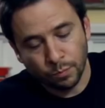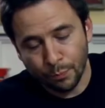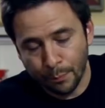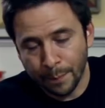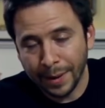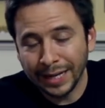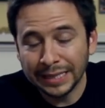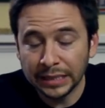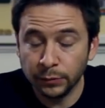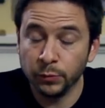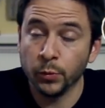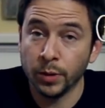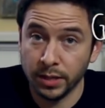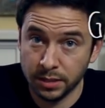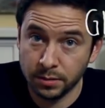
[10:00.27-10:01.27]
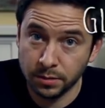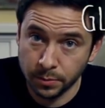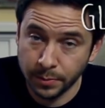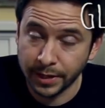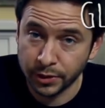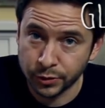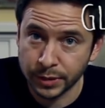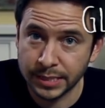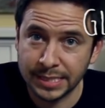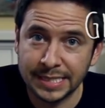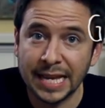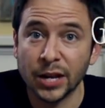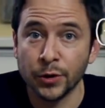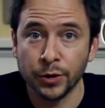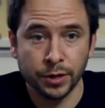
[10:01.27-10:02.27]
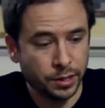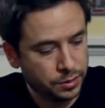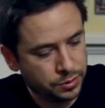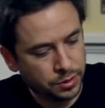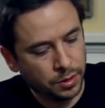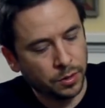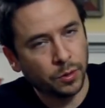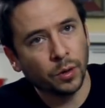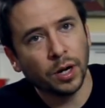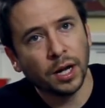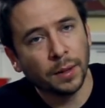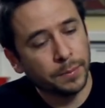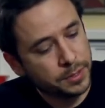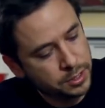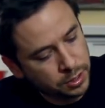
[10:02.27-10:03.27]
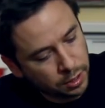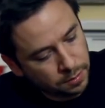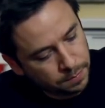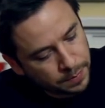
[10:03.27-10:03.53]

Mainly, we wanna make sure it's centered. So start